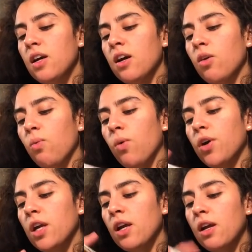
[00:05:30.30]

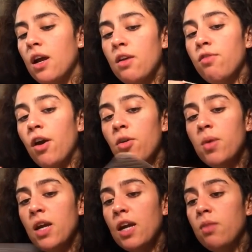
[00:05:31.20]
working
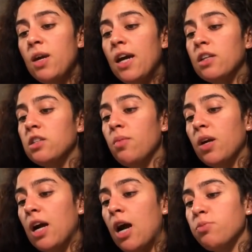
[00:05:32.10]
environment. It can be
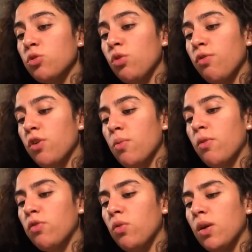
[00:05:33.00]
academic, absolutely, for a
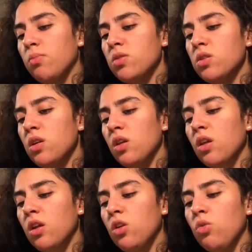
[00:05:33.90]
number of you. And I'm seeing
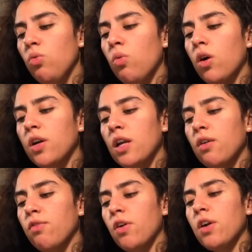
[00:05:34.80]
that you are
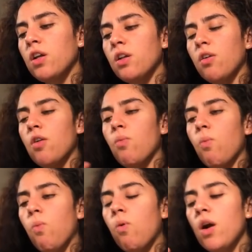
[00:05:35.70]
getting very clear
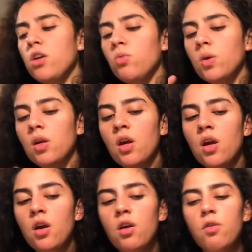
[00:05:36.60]
on what you would
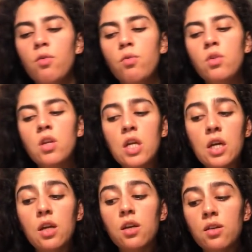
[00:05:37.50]

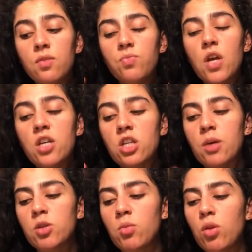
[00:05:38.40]
need, the Ace of
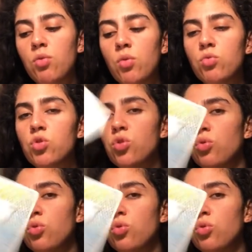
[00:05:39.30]
Cups coming through,